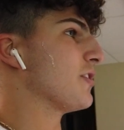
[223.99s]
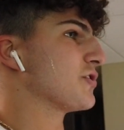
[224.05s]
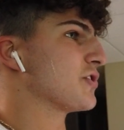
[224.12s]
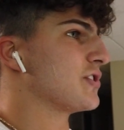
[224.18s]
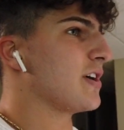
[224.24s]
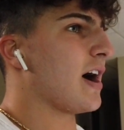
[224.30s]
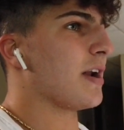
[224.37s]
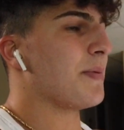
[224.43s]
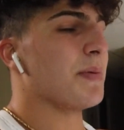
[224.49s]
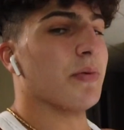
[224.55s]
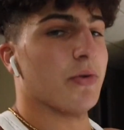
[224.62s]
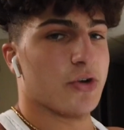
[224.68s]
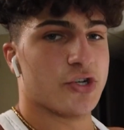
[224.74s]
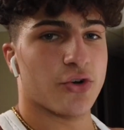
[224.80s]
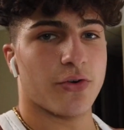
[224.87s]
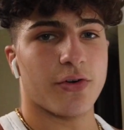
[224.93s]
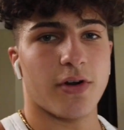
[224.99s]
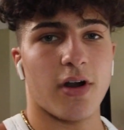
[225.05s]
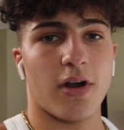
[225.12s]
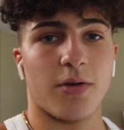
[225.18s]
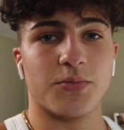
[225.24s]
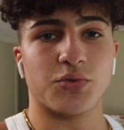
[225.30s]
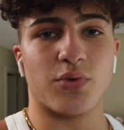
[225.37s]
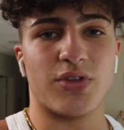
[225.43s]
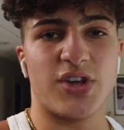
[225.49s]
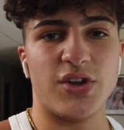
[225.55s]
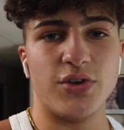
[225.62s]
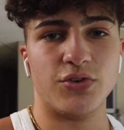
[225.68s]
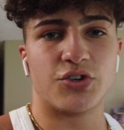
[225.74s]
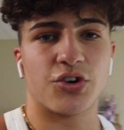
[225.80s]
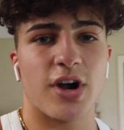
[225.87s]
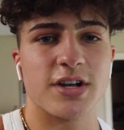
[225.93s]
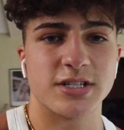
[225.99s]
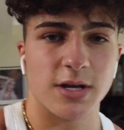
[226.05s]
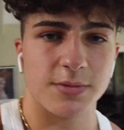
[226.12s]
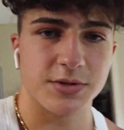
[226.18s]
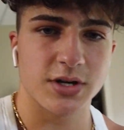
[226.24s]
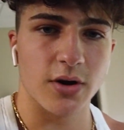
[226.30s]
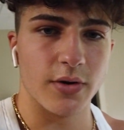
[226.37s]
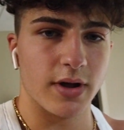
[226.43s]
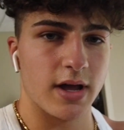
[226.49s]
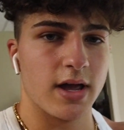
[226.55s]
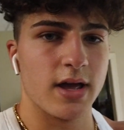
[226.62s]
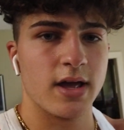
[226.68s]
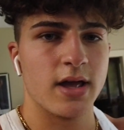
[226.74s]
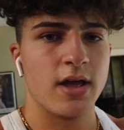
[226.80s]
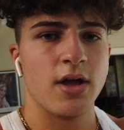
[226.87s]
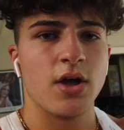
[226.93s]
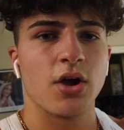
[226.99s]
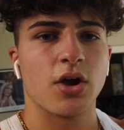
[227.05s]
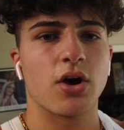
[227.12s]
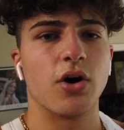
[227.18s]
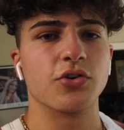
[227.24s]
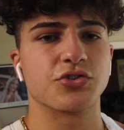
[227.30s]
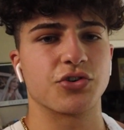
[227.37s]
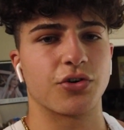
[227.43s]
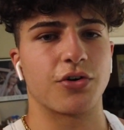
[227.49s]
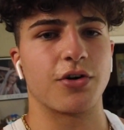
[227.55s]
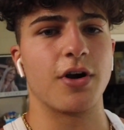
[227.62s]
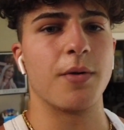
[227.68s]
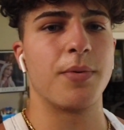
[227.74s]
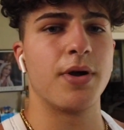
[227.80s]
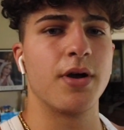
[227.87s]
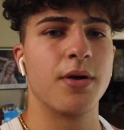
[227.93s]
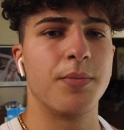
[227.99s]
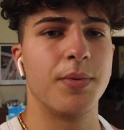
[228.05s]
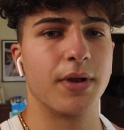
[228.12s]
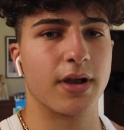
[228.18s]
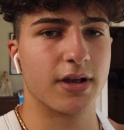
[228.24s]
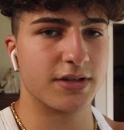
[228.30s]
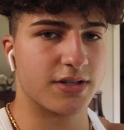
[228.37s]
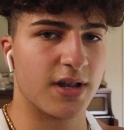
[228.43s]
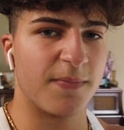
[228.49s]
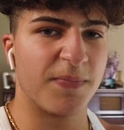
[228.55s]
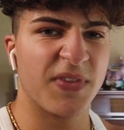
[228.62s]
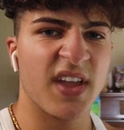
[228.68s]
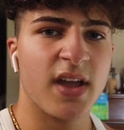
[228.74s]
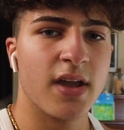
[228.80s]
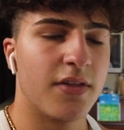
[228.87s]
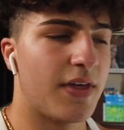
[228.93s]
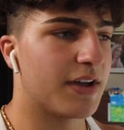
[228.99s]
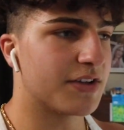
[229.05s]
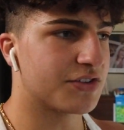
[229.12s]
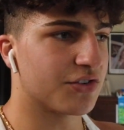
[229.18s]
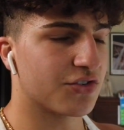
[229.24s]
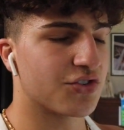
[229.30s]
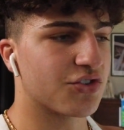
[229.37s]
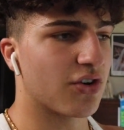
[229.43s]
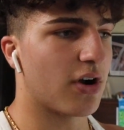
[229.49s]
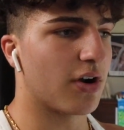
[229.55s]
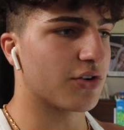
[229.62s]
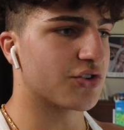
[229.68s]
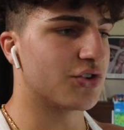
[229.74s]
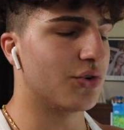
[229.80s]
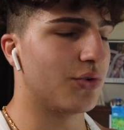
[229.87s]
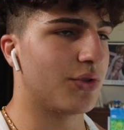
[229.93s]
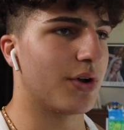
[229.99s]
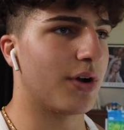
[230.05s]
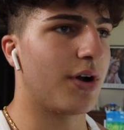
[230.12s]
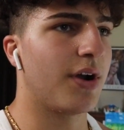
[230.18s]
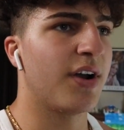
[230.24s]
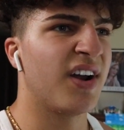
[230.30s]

also see a lot of people with shorter arms with huge triceps going closer grip because that's their strong suit, their